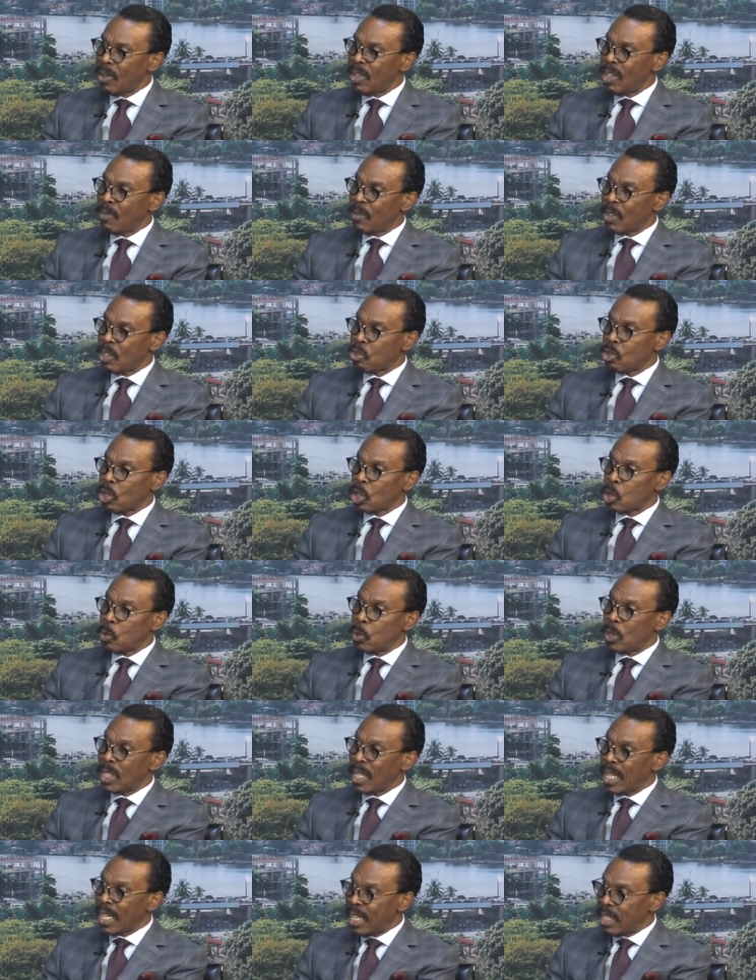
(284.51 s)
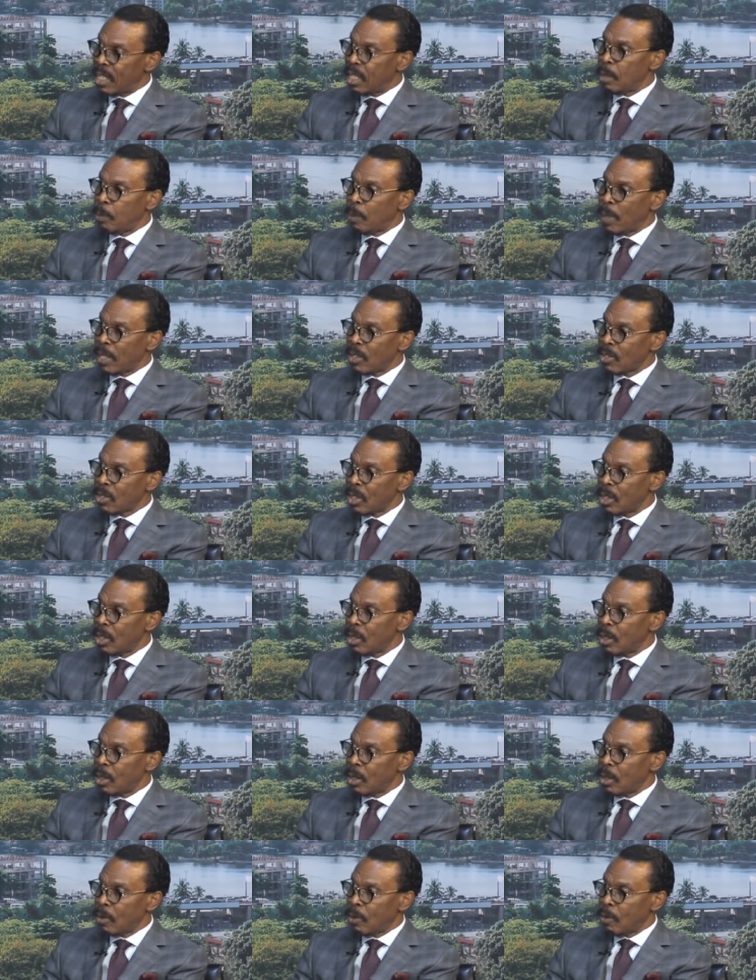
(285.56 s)
the infrastructure which they had in the past
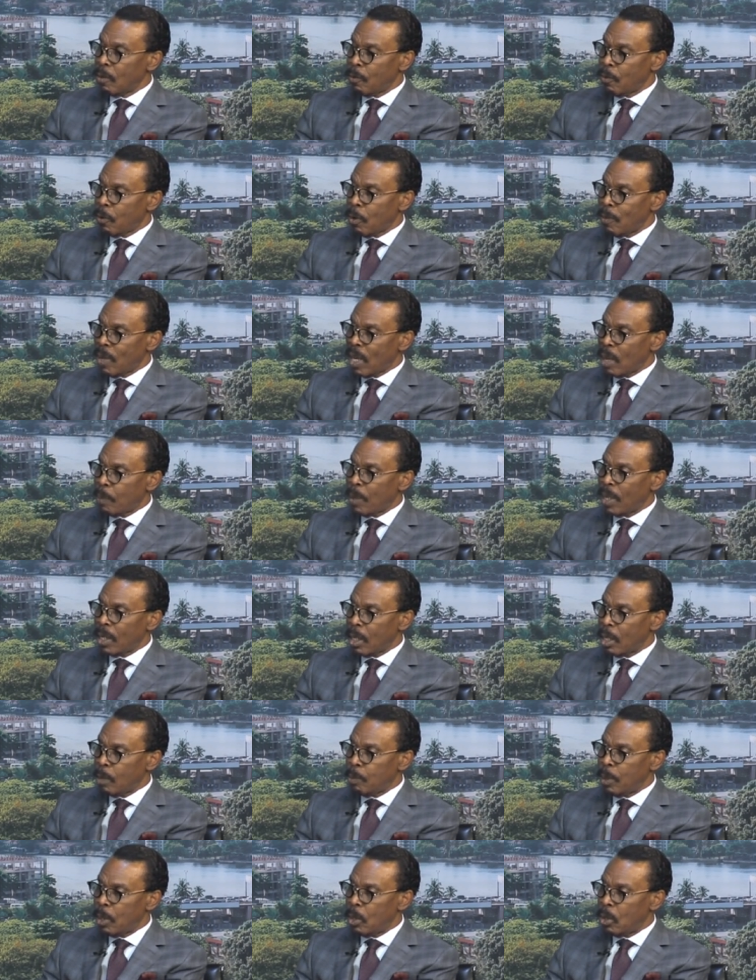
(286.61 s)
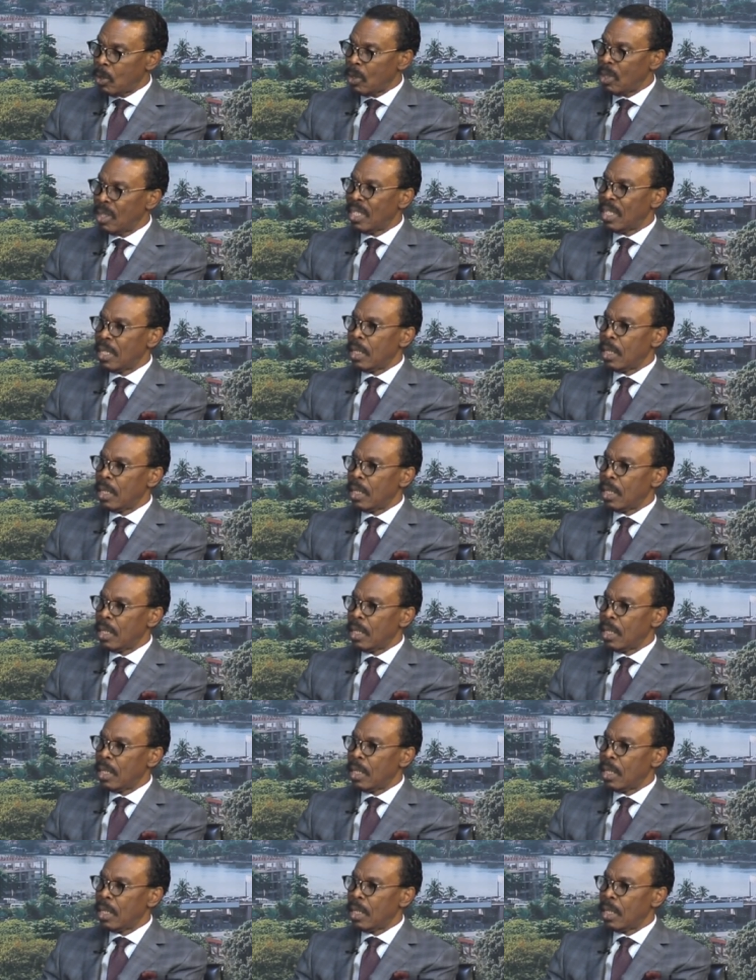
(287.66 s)
from the apartheid period.